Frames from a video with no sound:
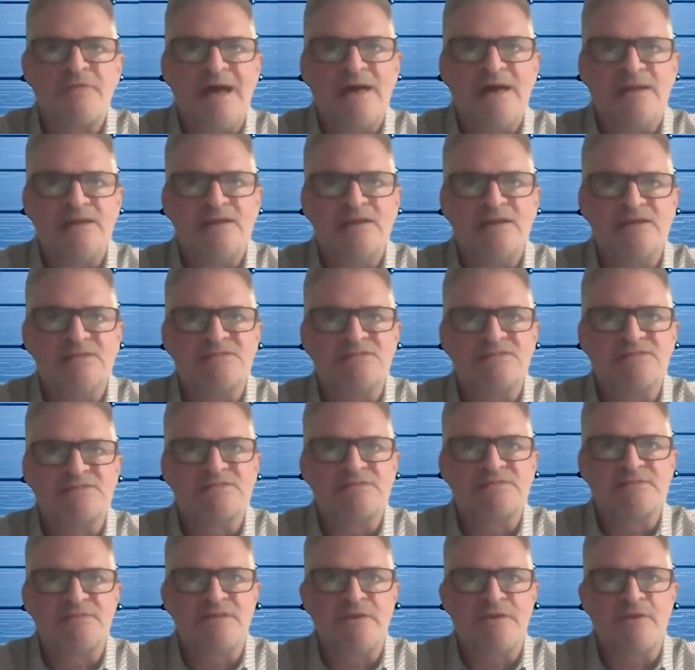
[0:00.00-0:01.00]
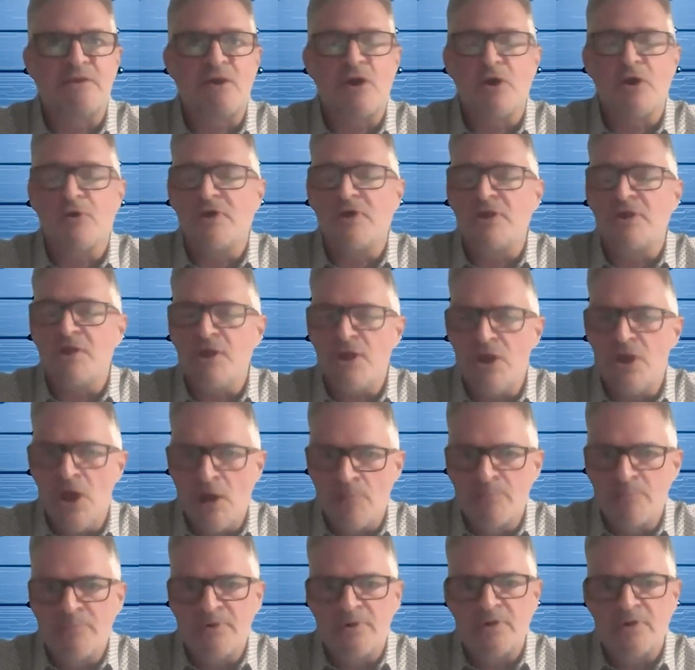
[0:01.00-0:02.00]
that is there are a
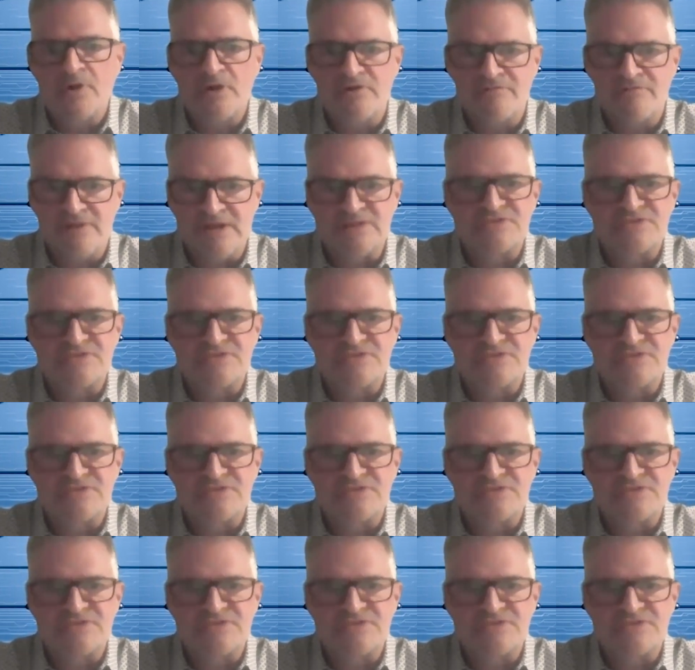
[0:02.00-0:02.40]
number of